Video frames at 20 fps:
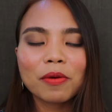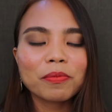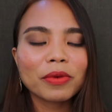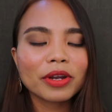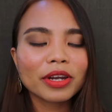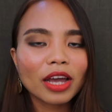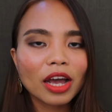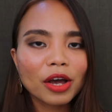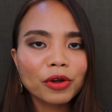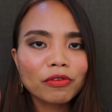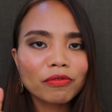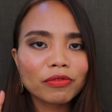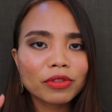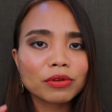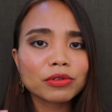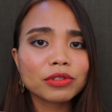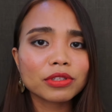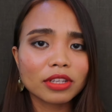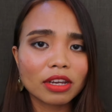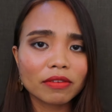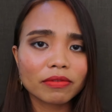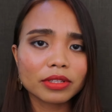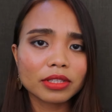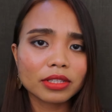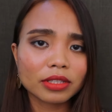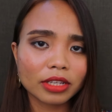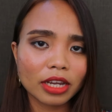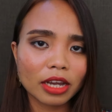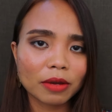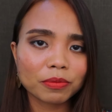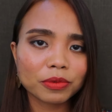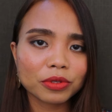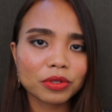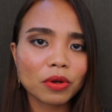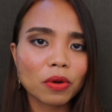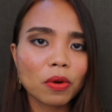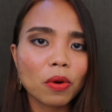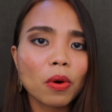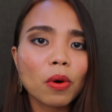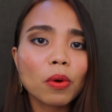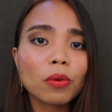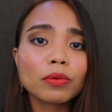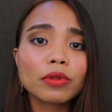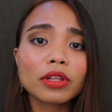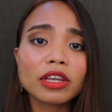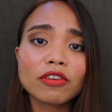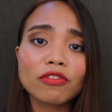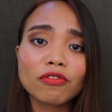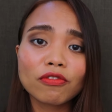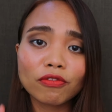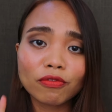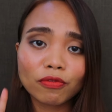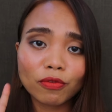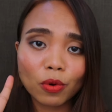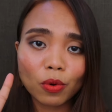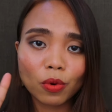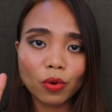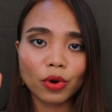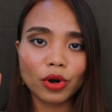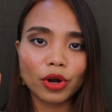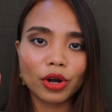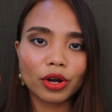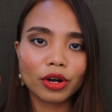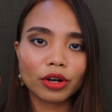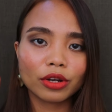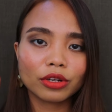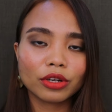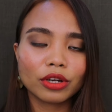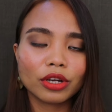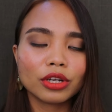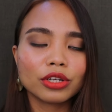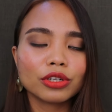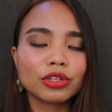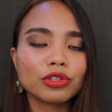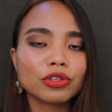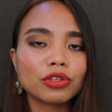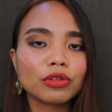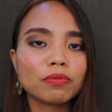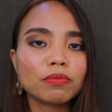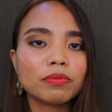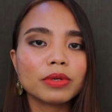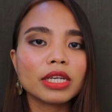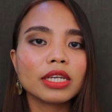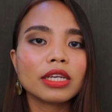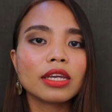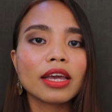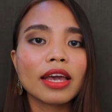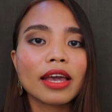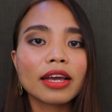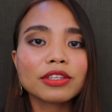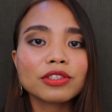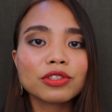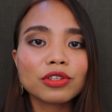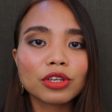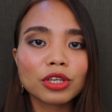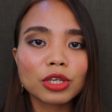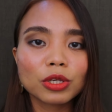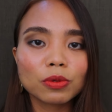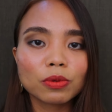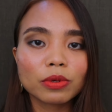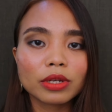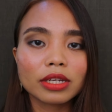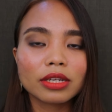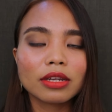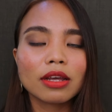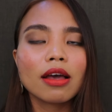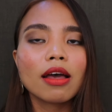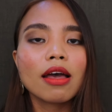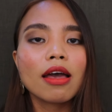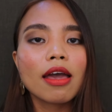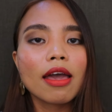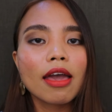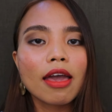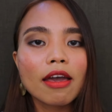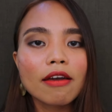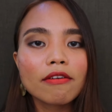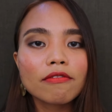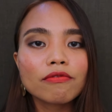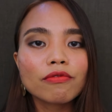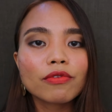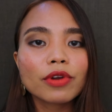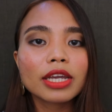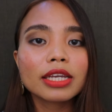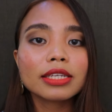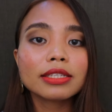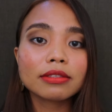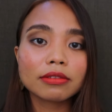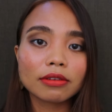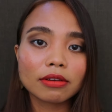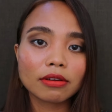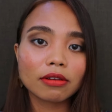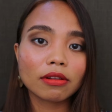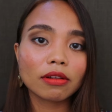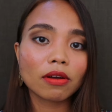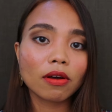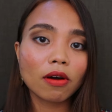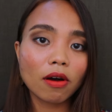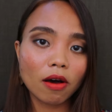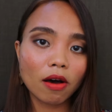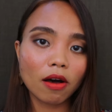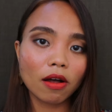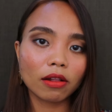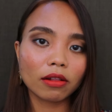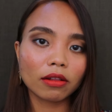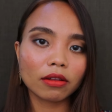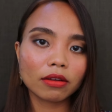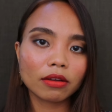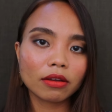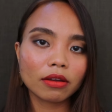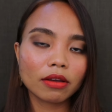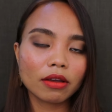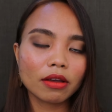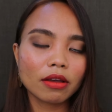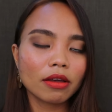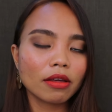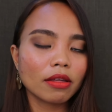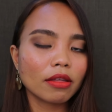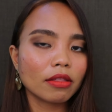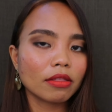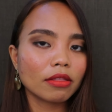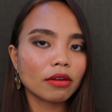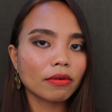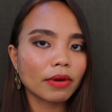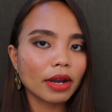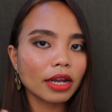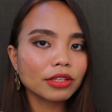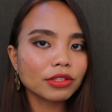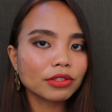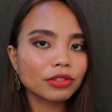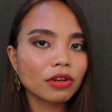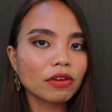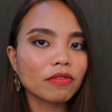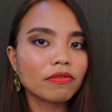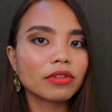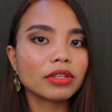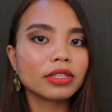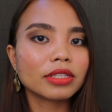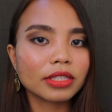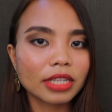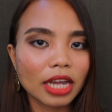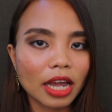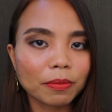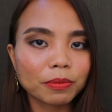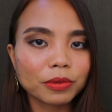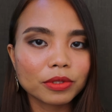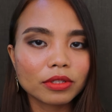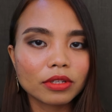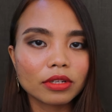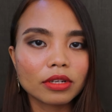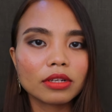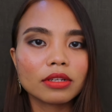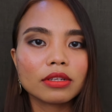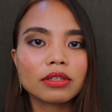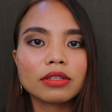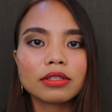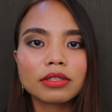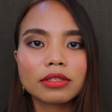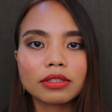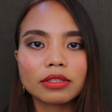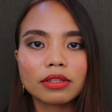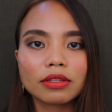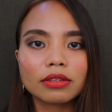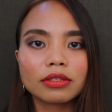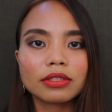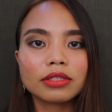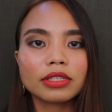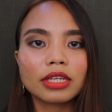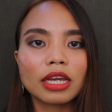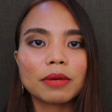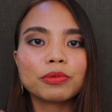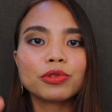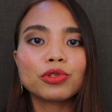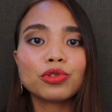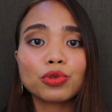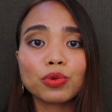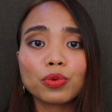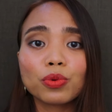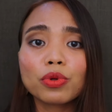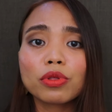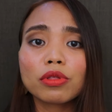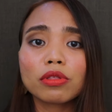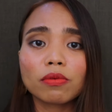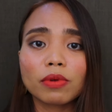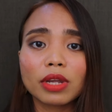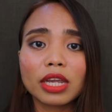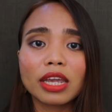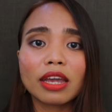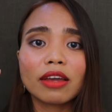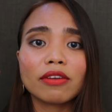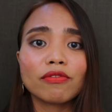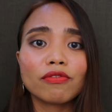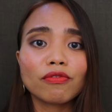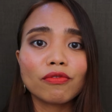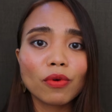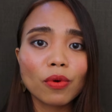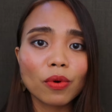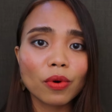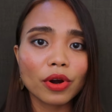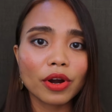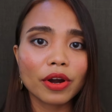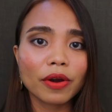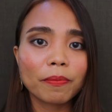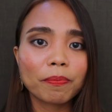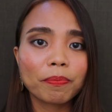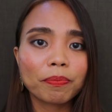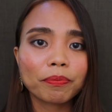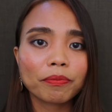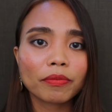But out of those 7 steps, only 4 should be executed every single call. The rest of the steps, the steps 2, 3, and 4,